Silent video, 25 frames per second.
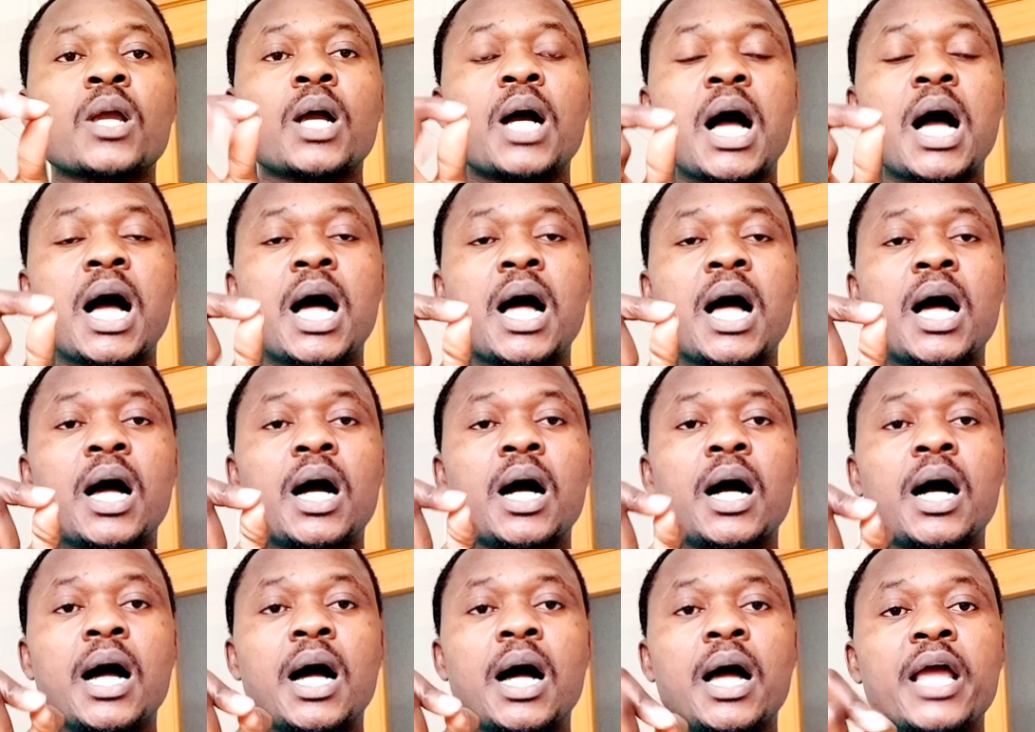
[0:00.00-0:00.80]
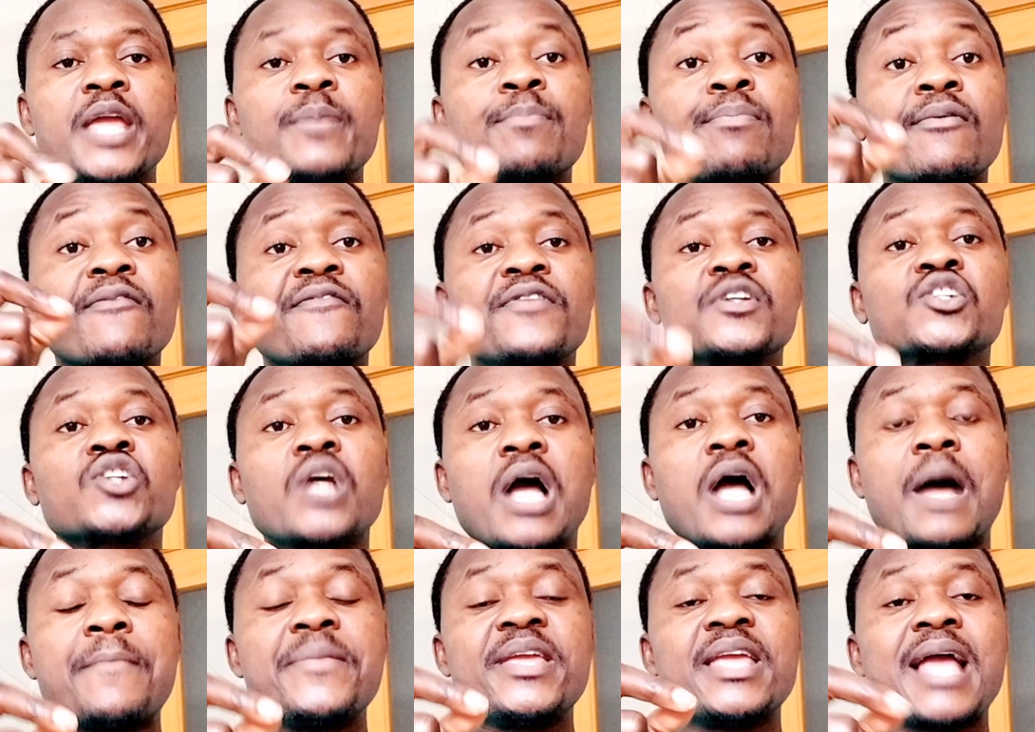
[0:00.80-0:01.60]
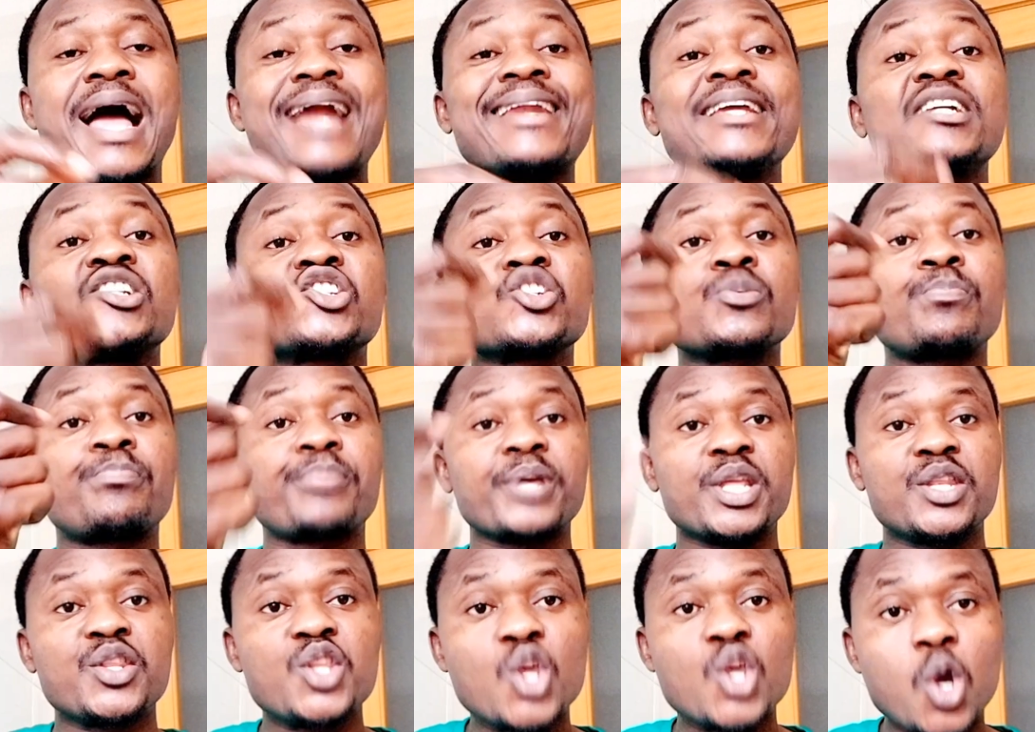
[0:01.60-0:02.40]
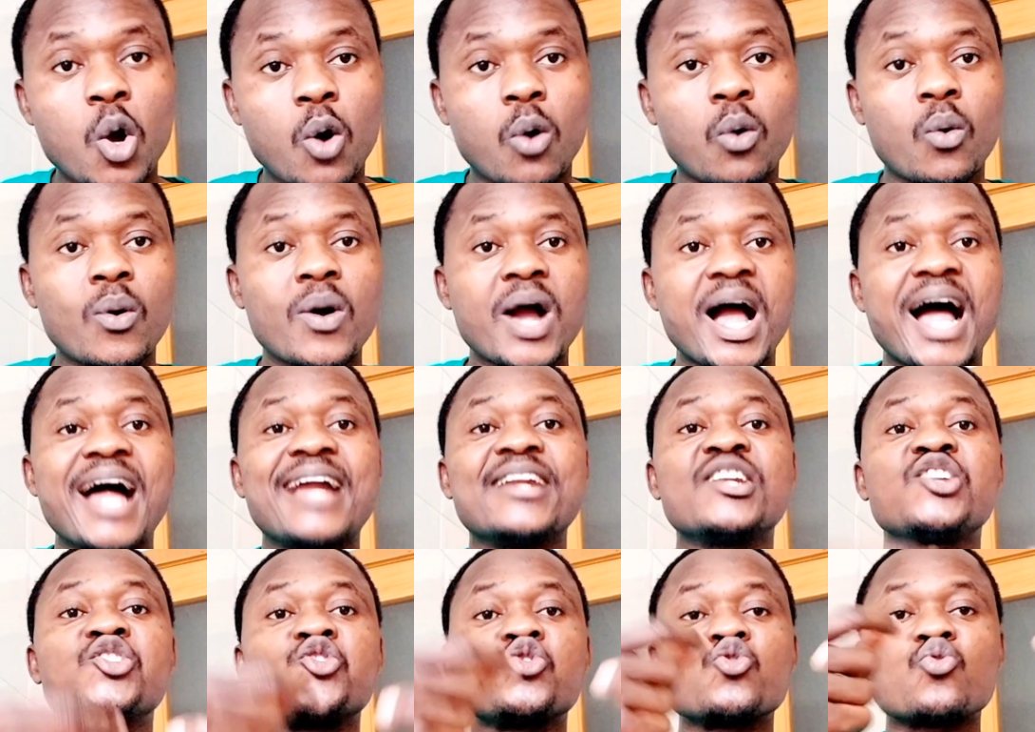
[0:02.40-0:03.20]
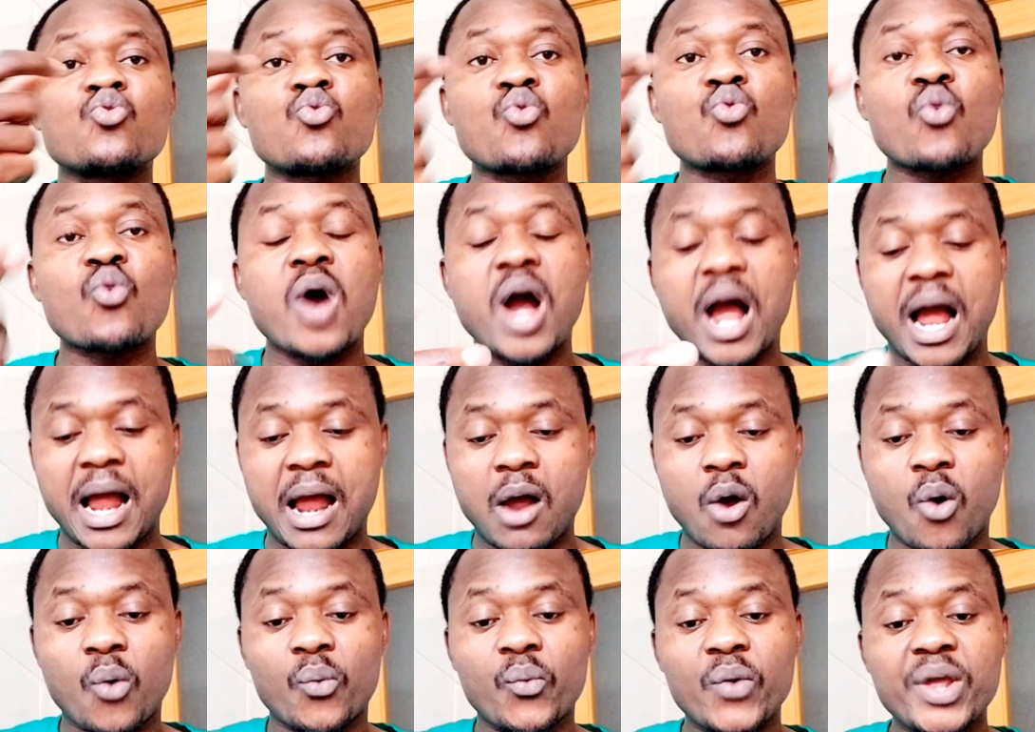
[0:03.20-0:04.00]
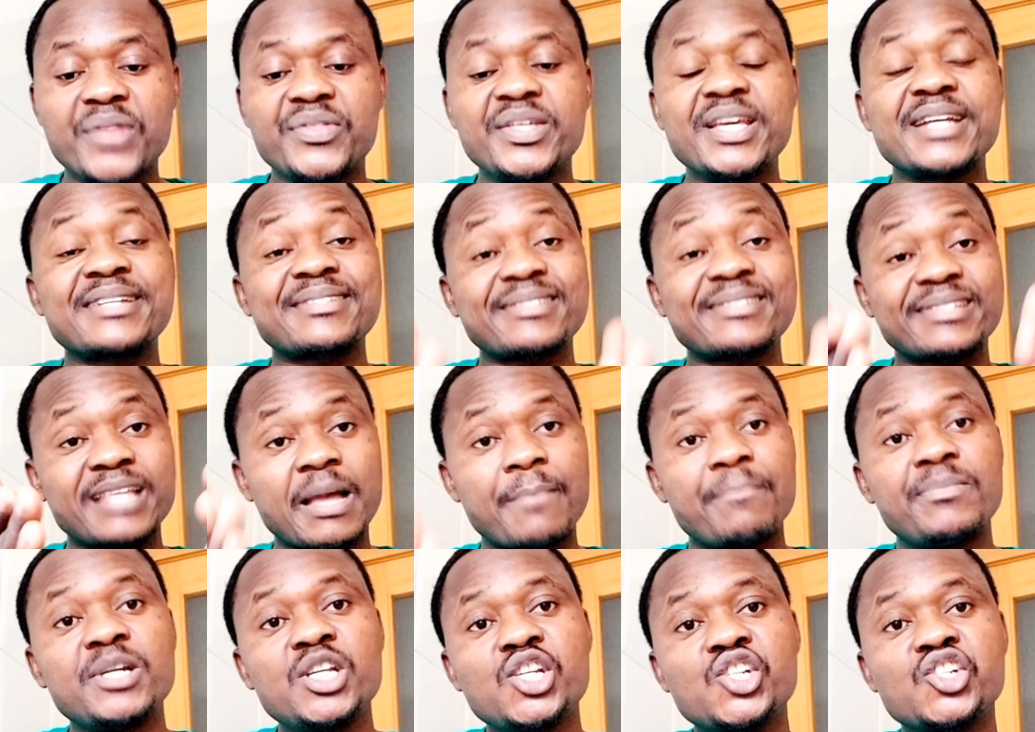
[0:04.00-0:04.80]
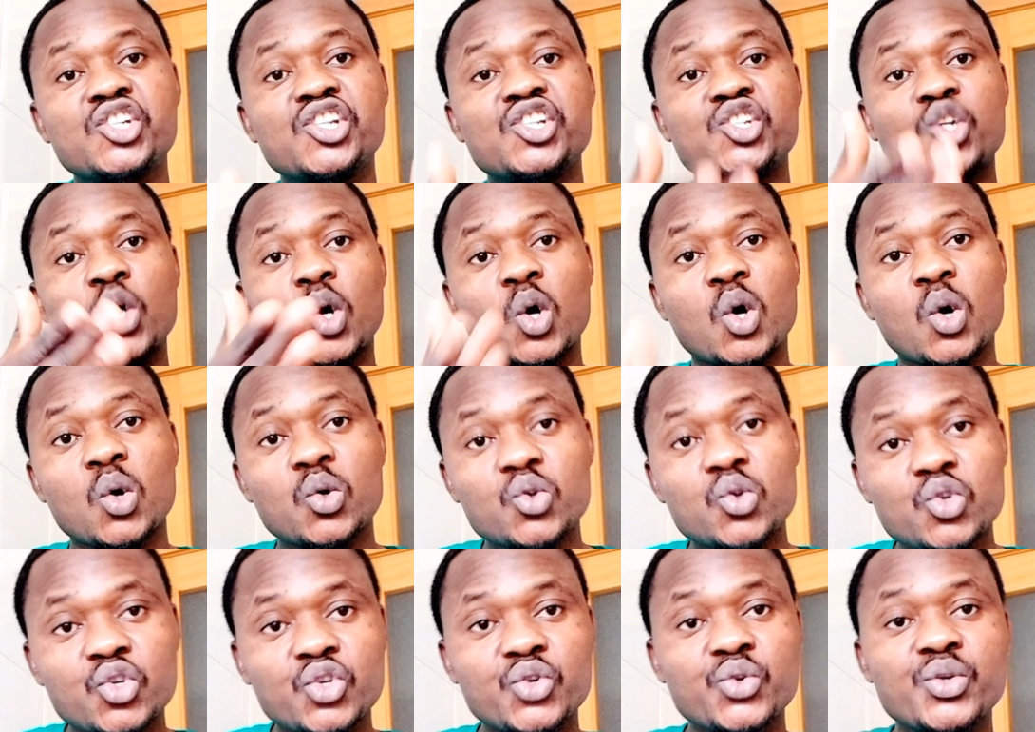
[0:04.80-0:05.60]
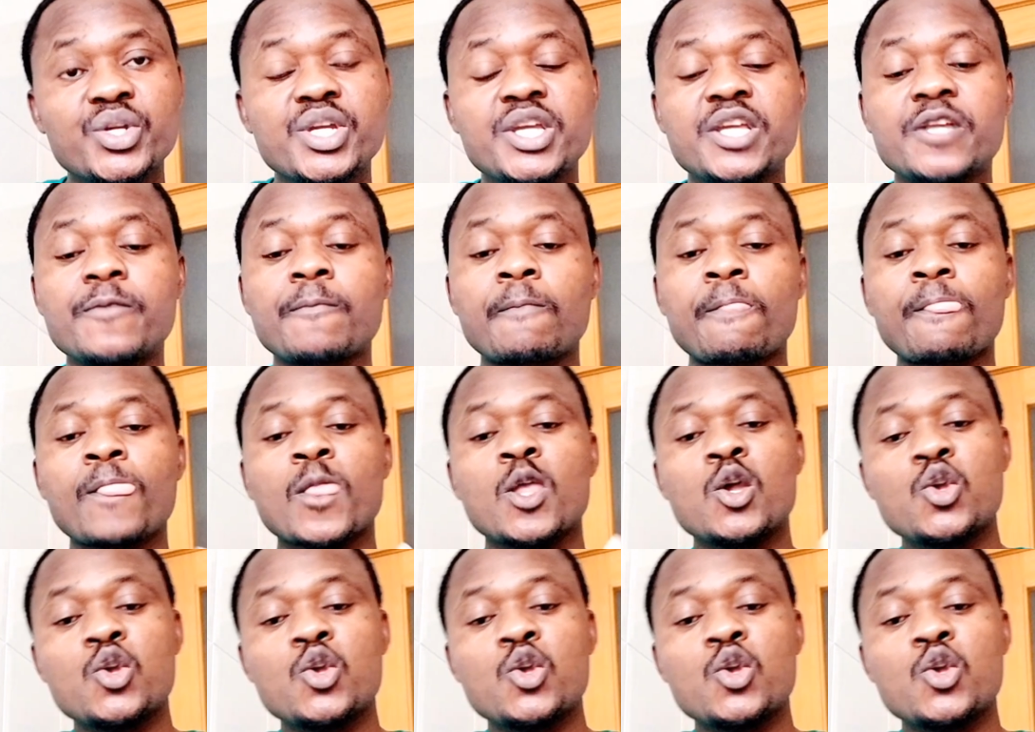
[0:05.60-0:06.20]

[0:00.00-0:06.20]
a professional, an entrepreneur, and you are already established in your country.